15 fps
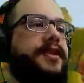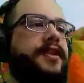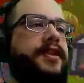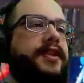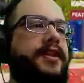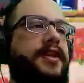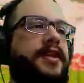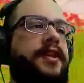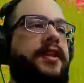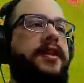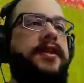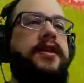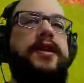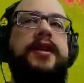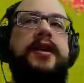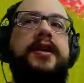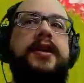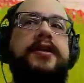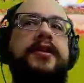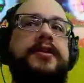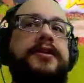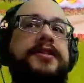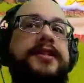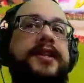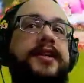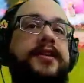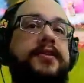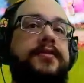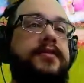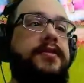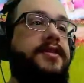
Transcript: the uh, look stick or